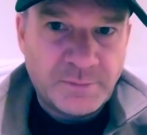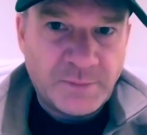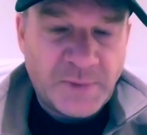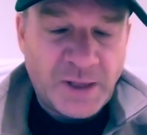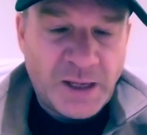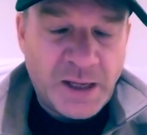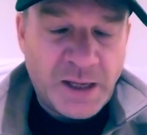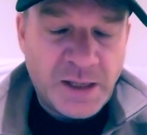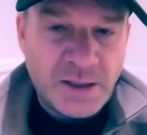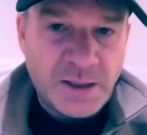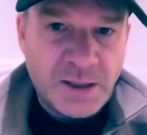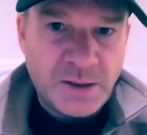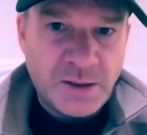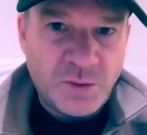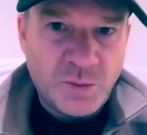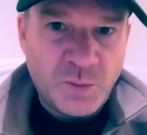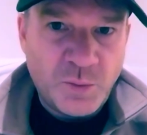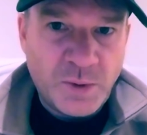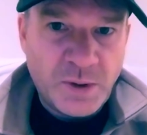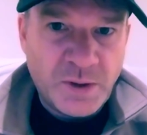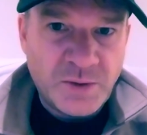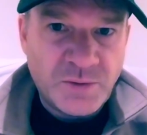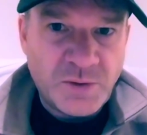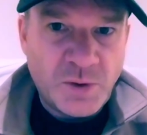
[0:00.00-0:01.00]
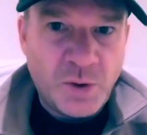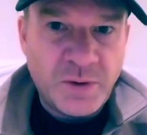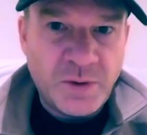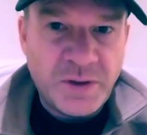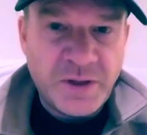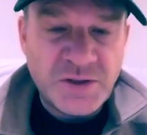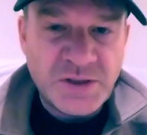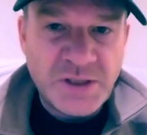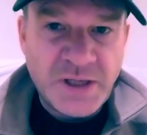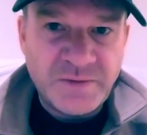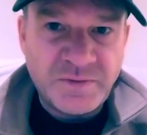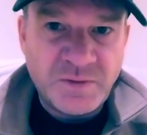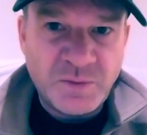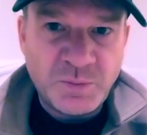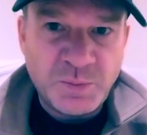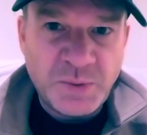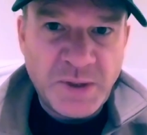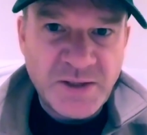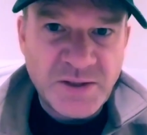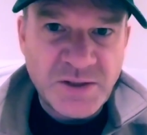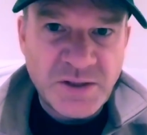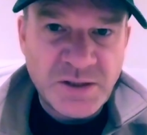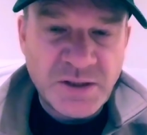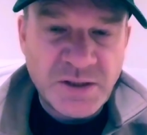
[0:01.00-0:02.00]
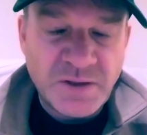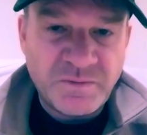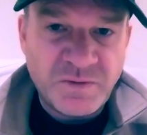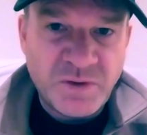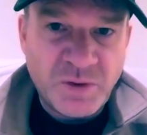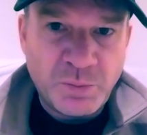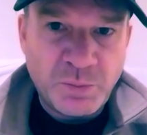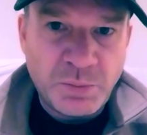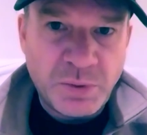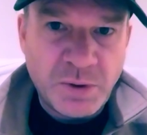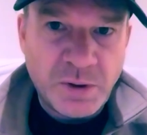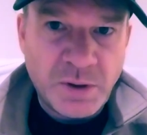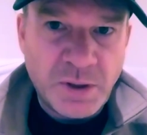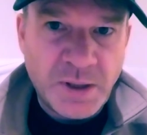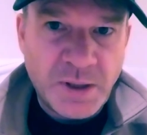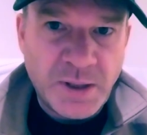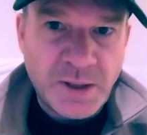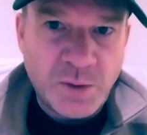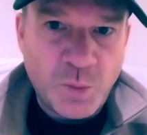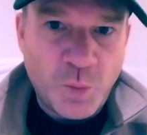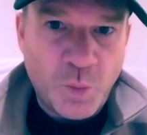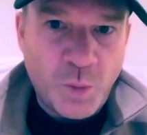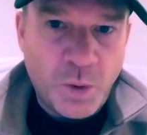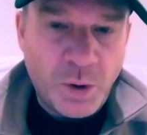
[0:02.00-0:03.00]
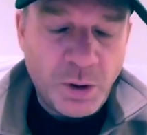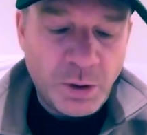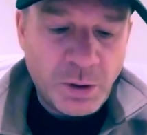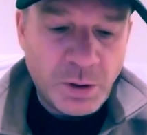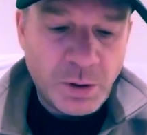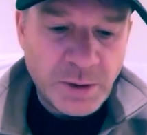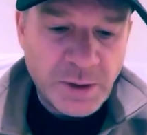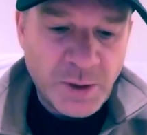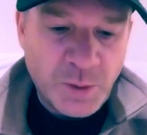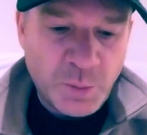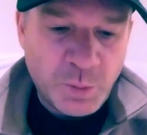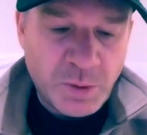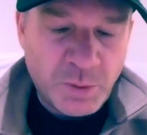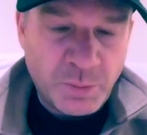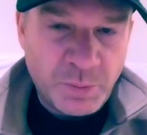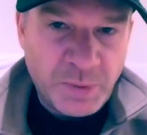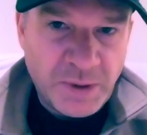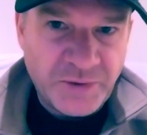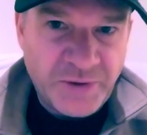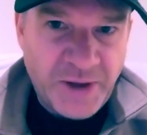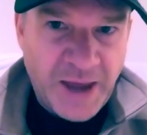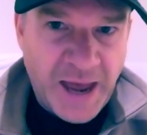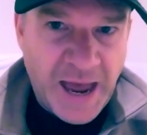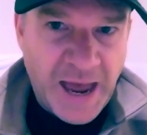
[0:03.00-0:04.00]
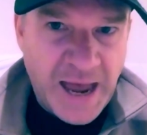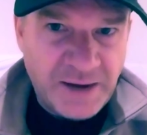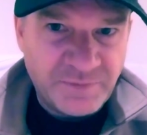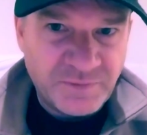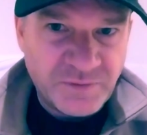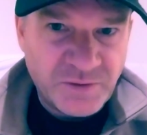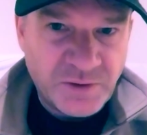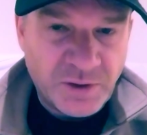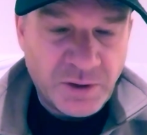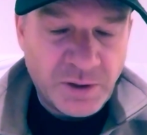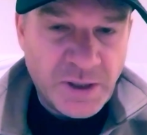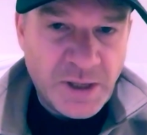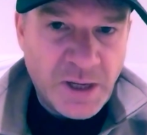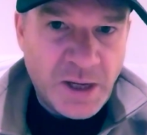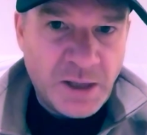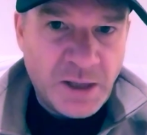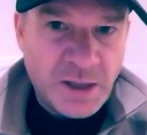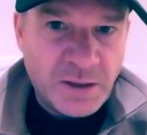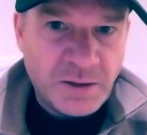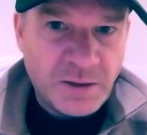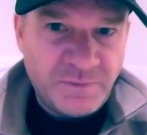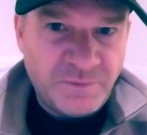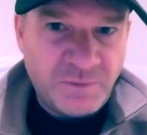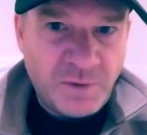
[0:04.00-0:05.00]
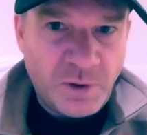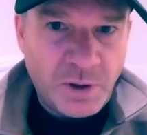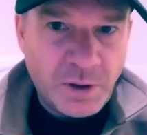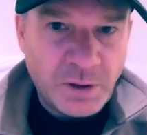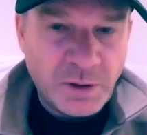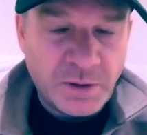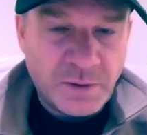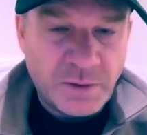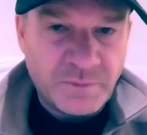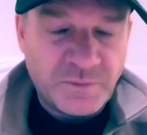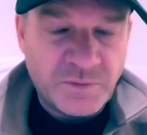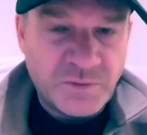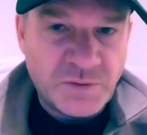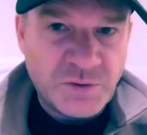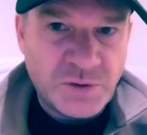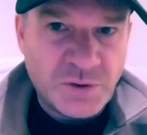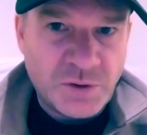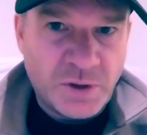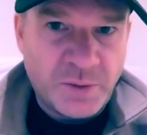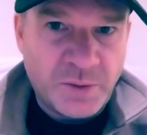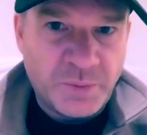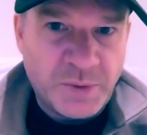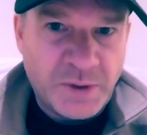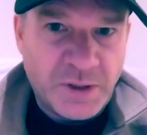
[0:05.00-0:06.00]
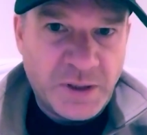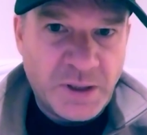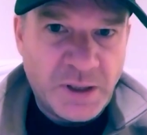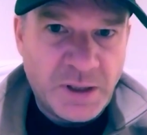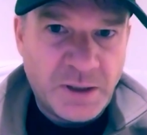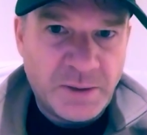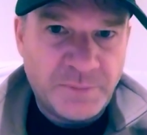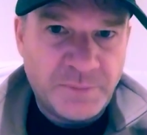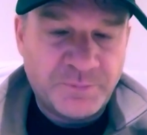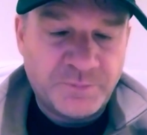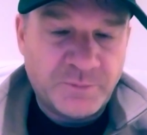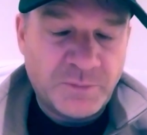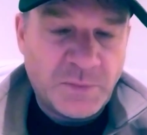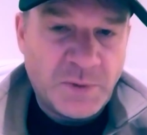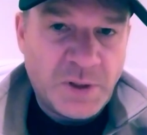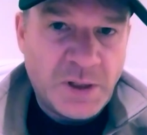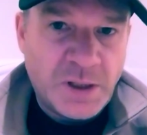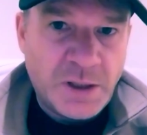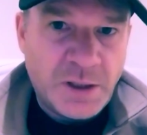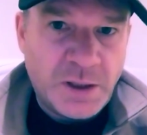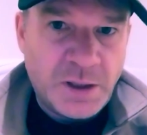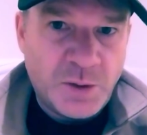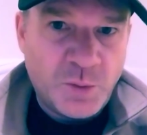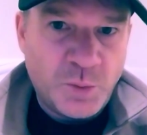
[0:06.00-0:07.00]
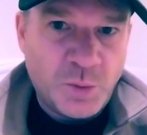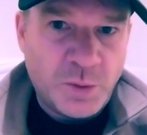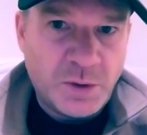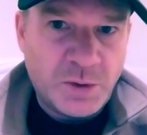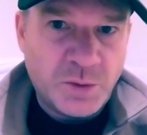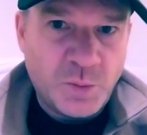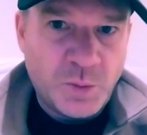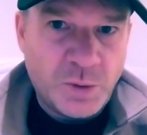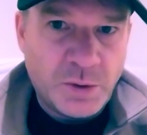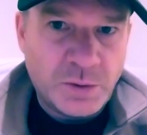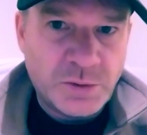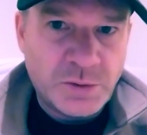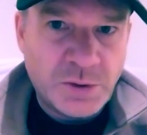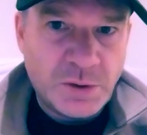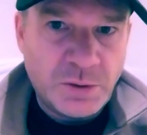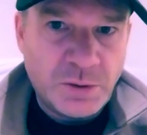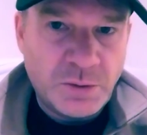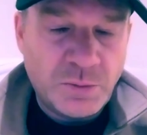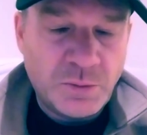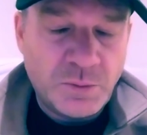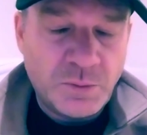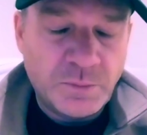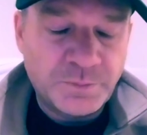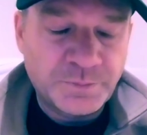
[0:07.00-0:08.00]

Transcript: In other words, oh, there's even pieces of the Berlin Wall that were built after the fall of Germany in World War II.